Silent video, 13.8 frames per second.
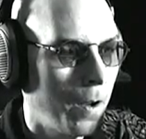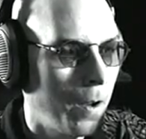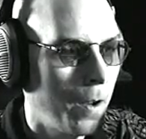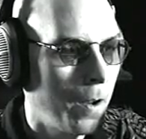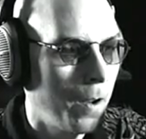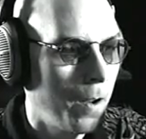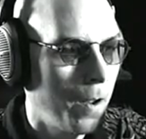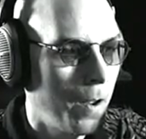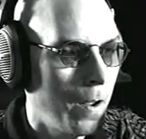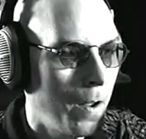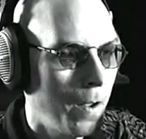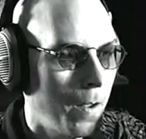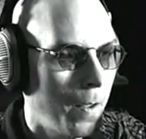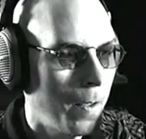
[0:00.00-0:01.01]

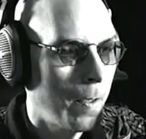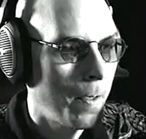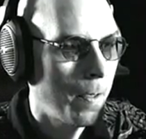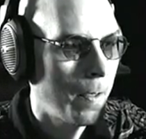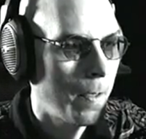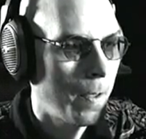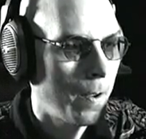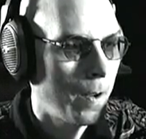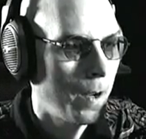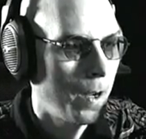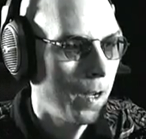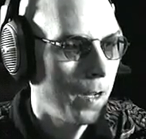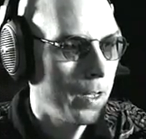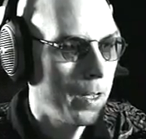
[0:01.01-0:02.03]
Serpentine,
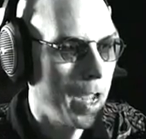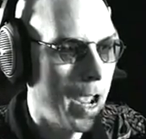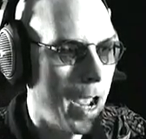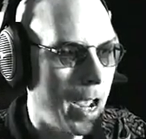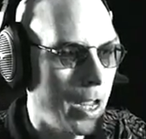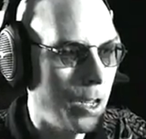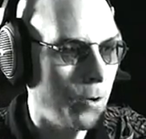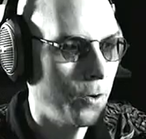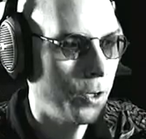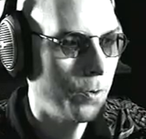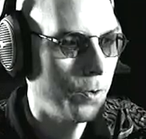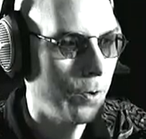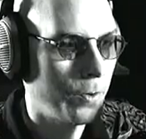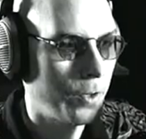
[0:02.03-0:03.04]
serpentine the boat. Yeah, you,
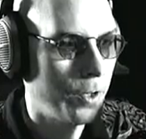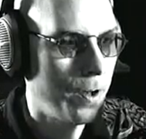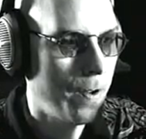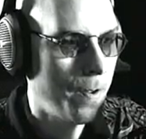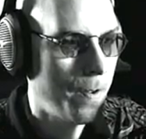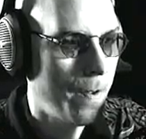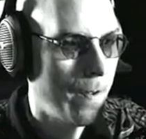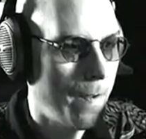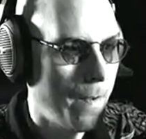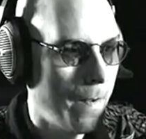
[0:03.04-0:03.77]
you, you. Serpentine.